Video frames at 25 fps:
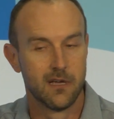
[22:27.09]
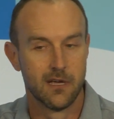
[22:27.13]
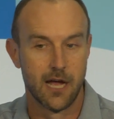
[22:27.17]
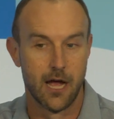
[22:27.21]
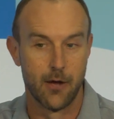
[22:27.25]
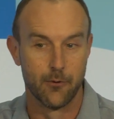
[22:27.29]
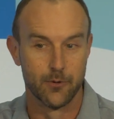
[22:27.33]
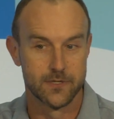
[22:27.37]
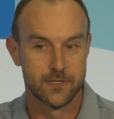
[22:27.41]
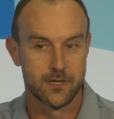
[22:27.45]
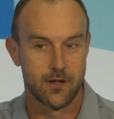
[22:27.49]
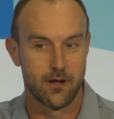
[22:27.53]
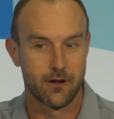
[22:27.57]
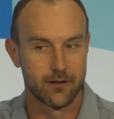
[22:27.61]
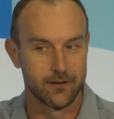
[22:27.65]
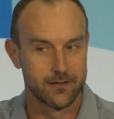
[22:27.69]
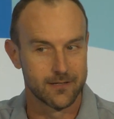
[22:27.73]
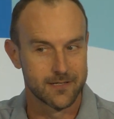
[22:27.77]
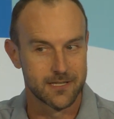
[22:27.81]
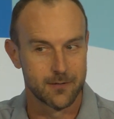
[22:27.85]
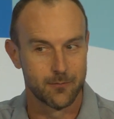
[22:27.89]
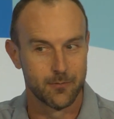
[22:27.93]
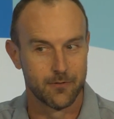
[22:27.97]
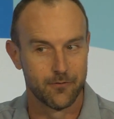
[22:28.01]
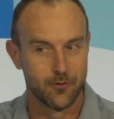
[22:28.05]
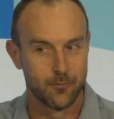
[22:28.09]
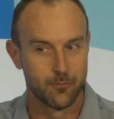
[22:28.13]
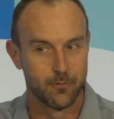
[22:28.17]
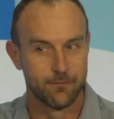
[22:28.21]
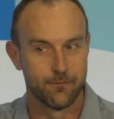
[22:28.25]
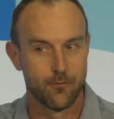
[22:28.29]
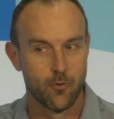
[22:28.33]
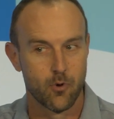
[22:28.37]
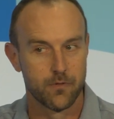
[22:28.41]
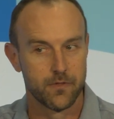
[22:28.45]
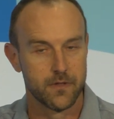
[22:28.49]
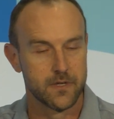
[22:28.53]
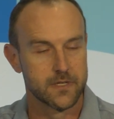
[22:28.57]
I was talking to some of you
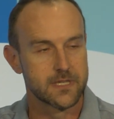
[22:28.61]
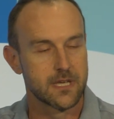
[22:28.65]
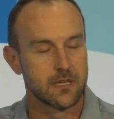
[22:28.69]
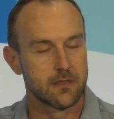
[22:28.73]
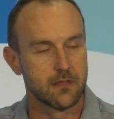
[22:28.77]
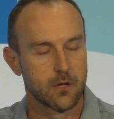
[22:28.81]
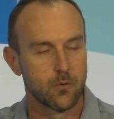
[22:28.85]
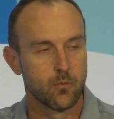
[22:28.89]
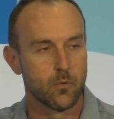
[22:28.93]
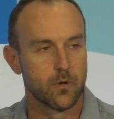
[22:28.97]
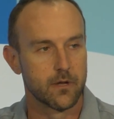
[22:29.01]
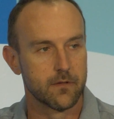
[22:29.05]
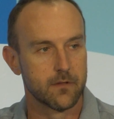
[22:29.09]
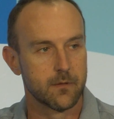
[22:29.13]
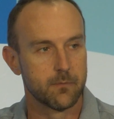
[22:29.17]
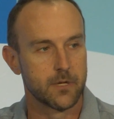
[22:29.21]
before this. I think one of